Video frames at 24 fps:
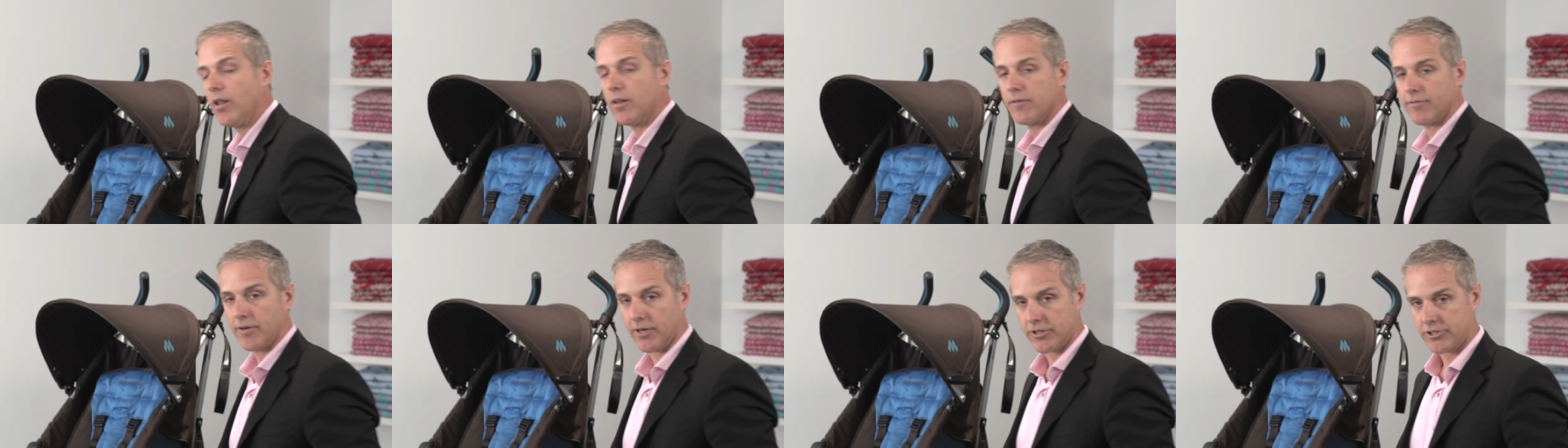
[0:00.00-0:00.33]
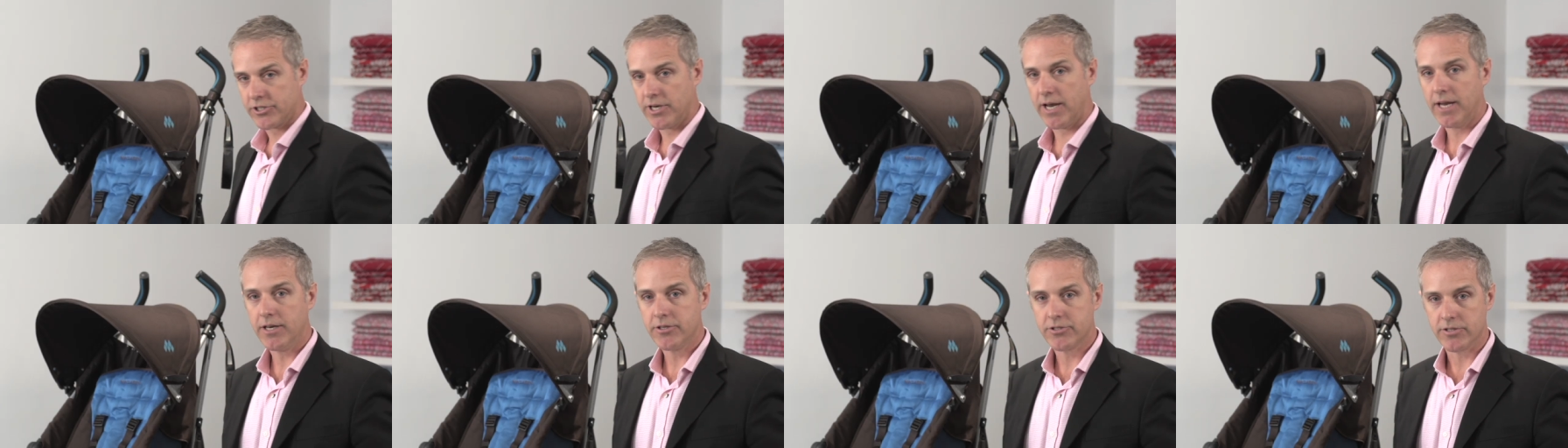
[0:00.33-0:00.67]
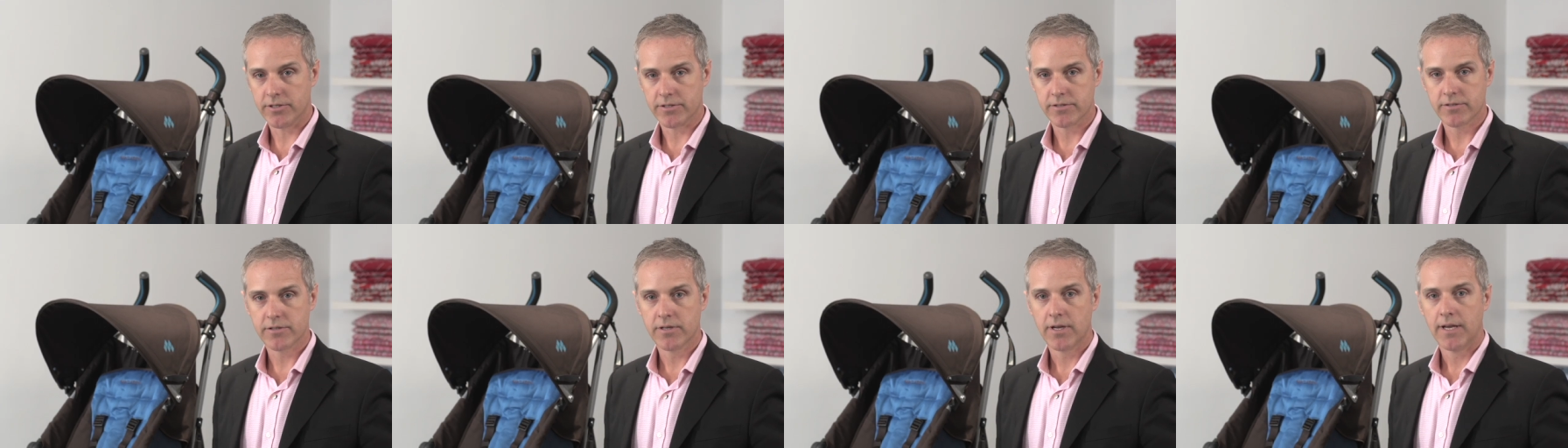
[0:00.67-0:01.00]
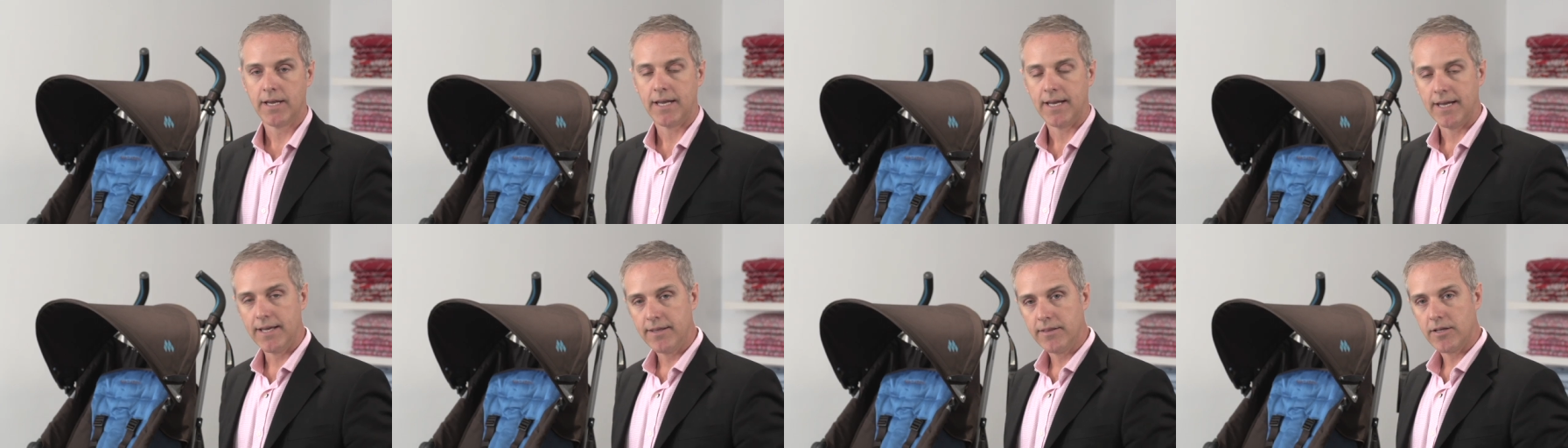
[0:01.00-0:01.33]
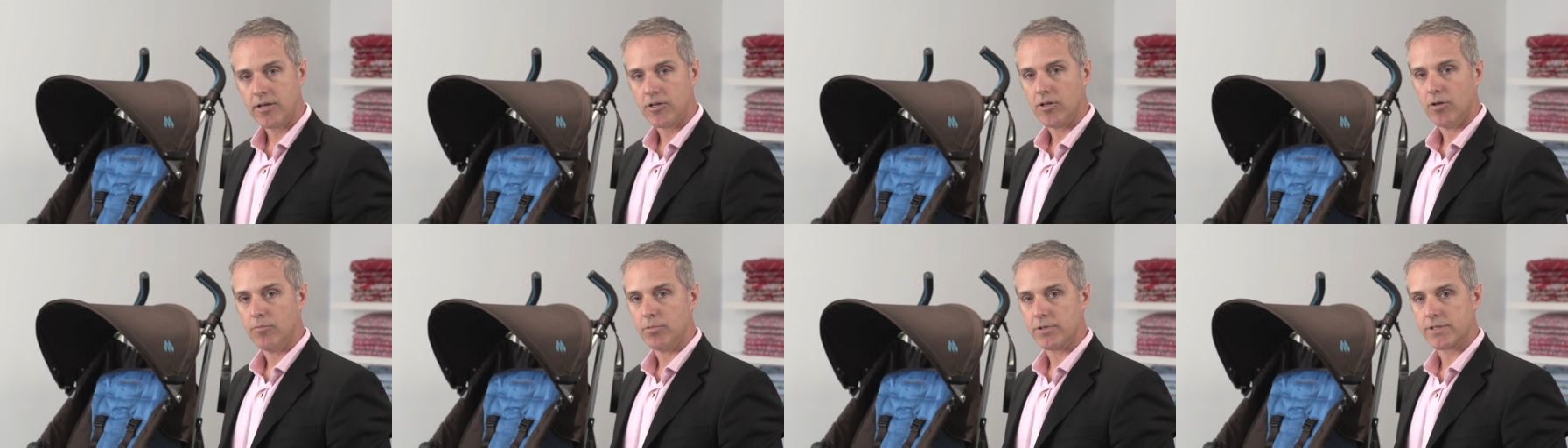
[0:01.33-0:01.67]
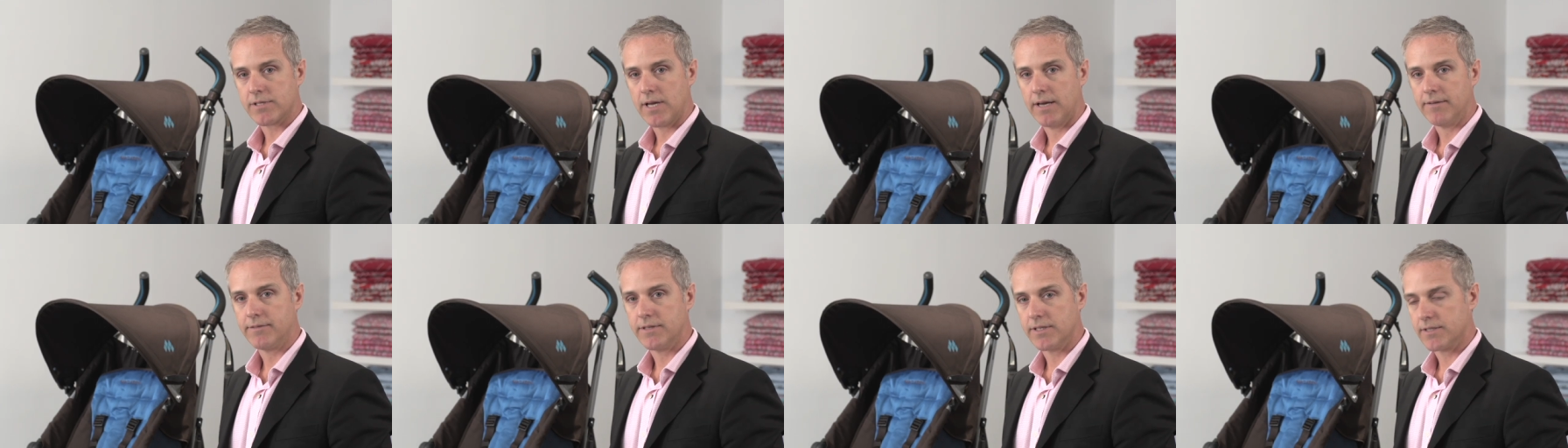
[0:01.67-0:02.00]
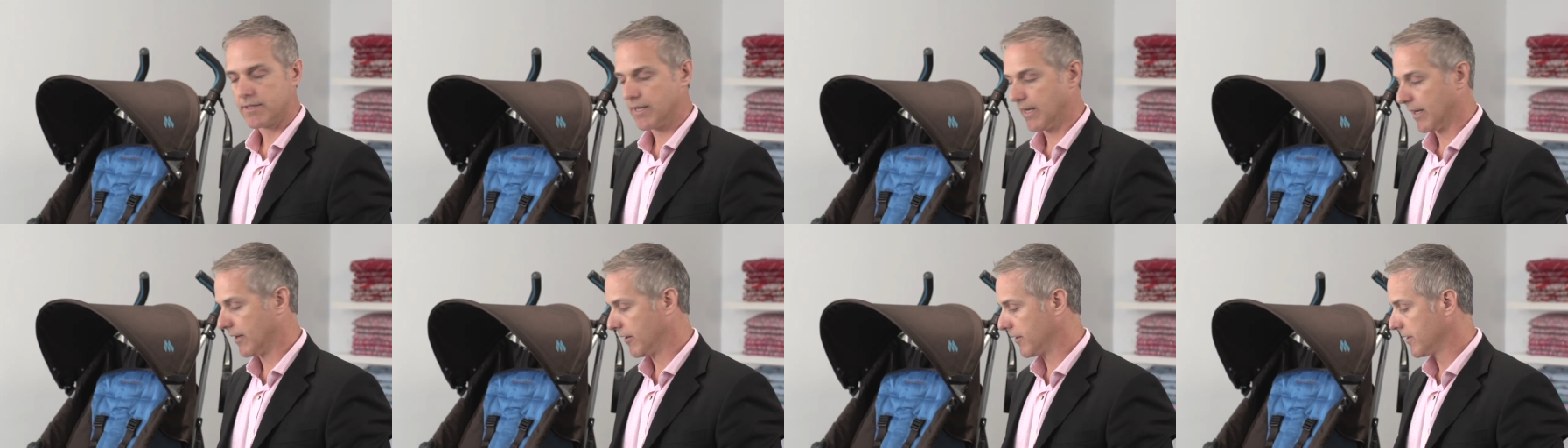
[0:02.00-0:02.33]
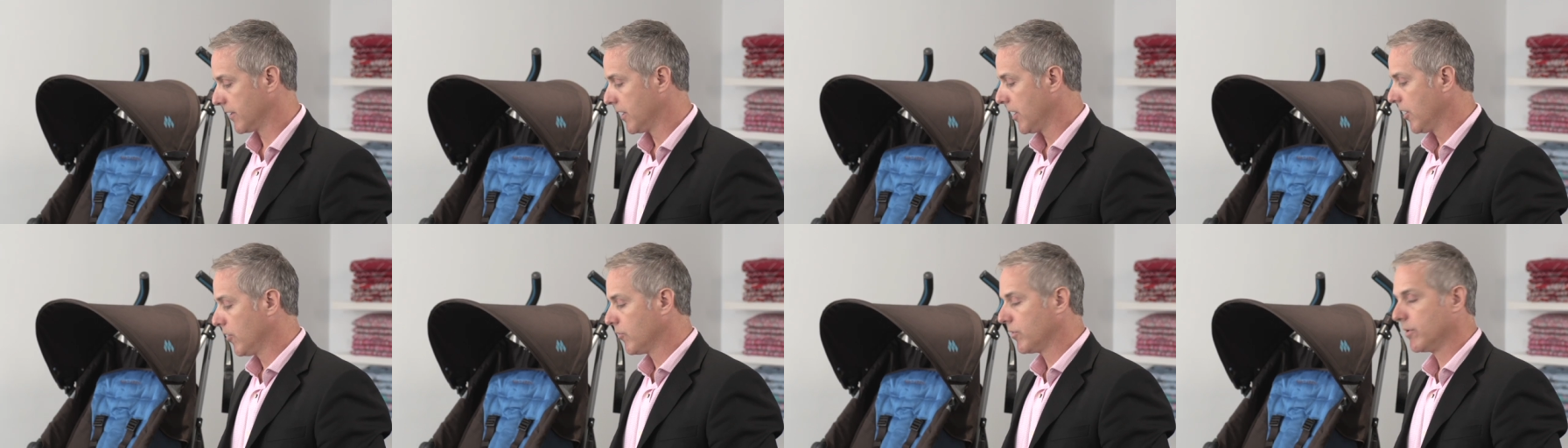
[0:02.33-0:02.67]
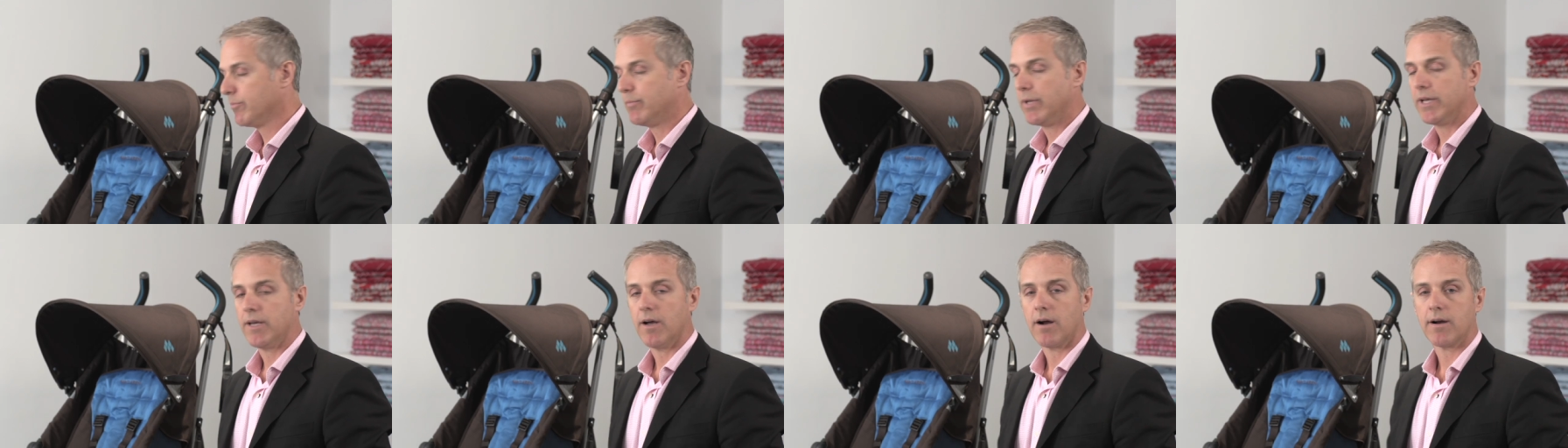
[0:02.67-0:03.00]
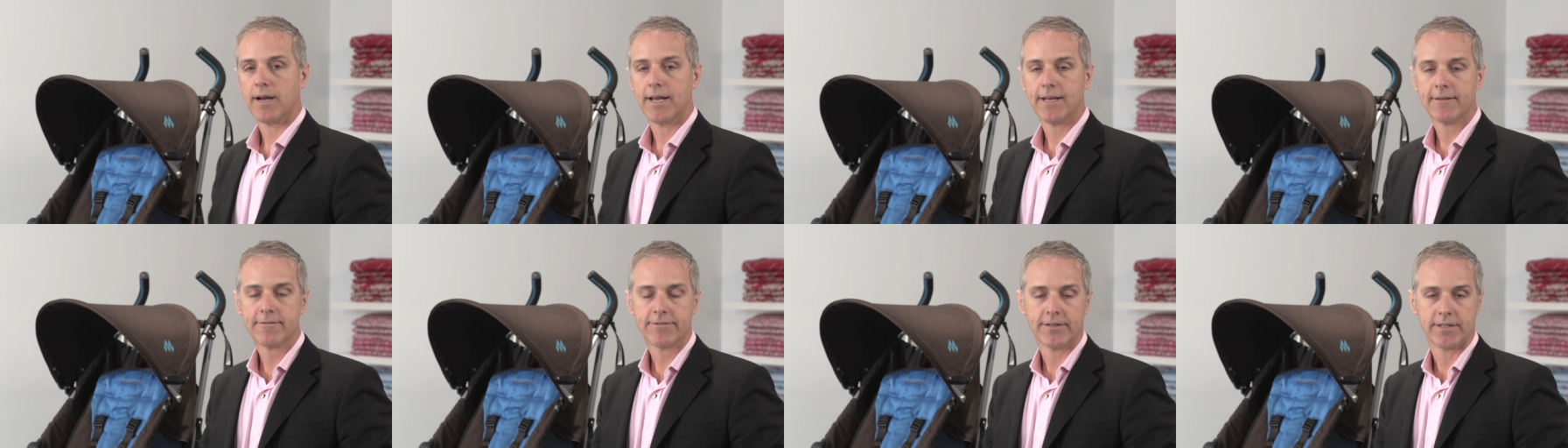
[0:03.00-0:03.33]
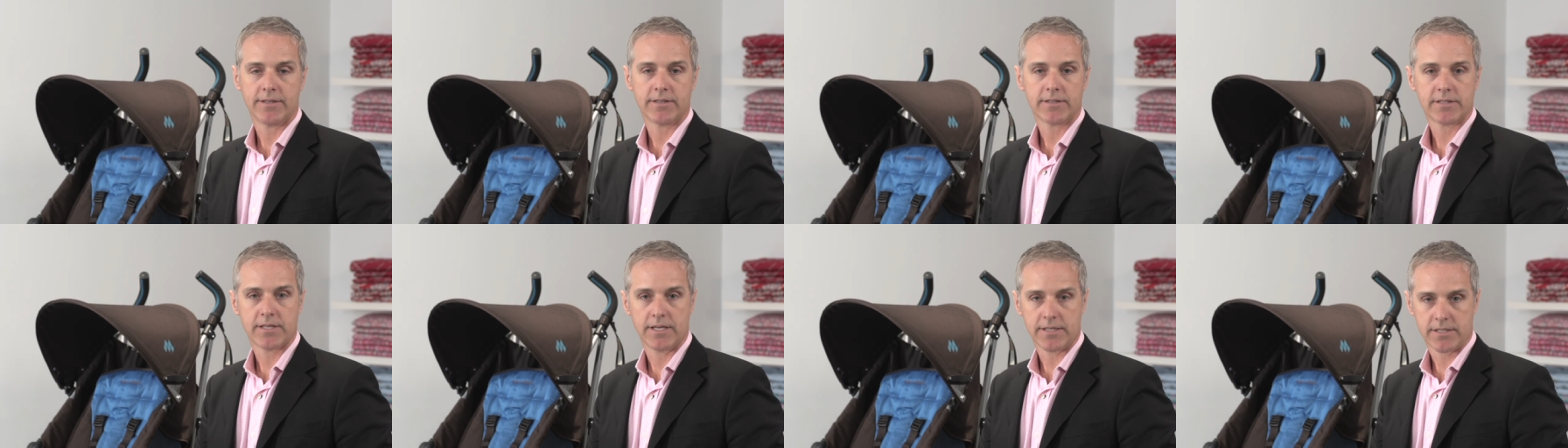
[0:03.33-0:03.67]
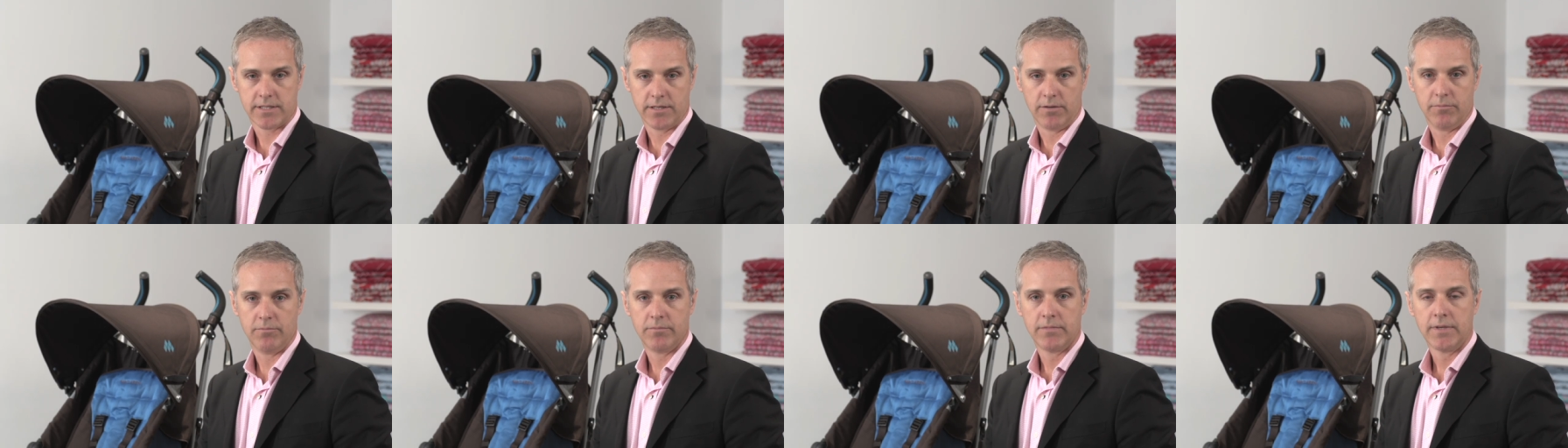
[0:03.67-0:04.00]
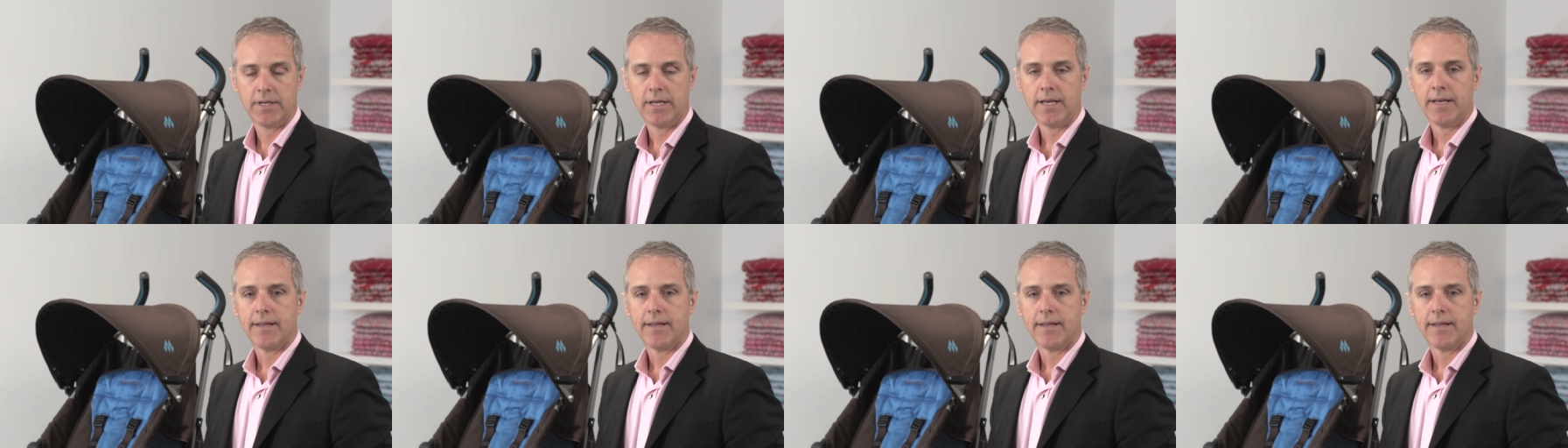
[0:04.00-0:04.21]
all of our changes in the Global Safety Standard would be our infant system.